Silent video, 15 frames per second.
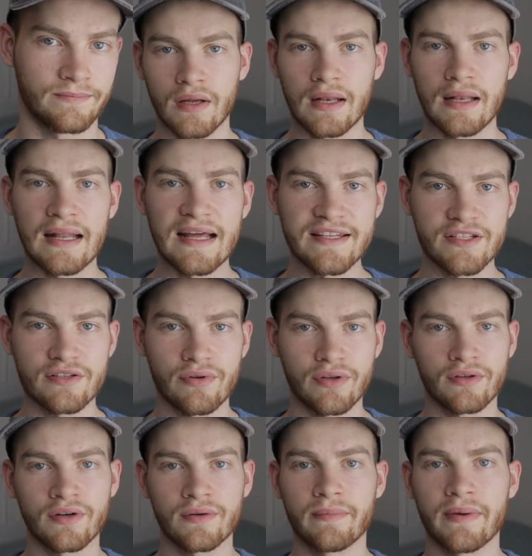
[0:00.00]
Let's
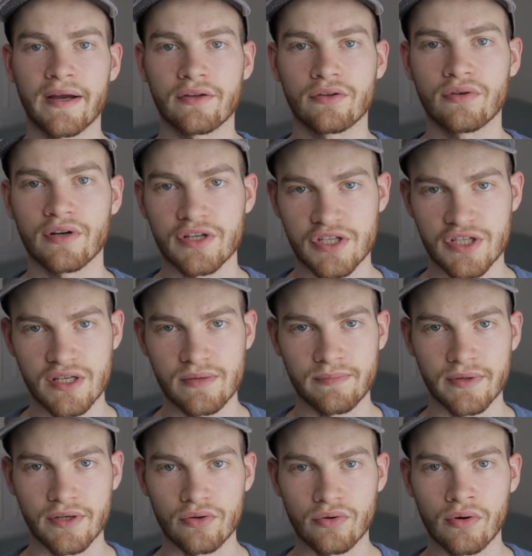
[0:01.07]
return back to our
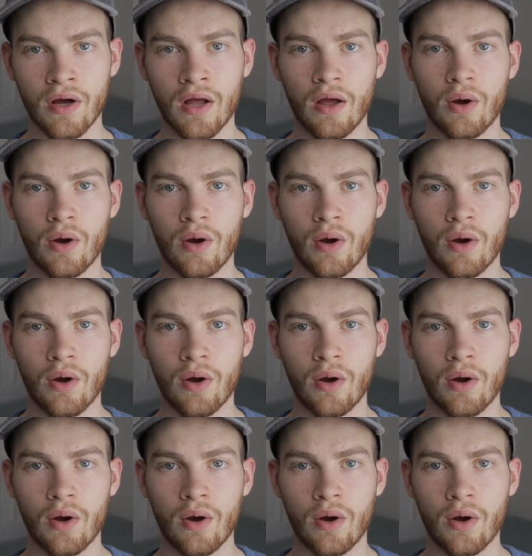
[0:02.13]
CPU.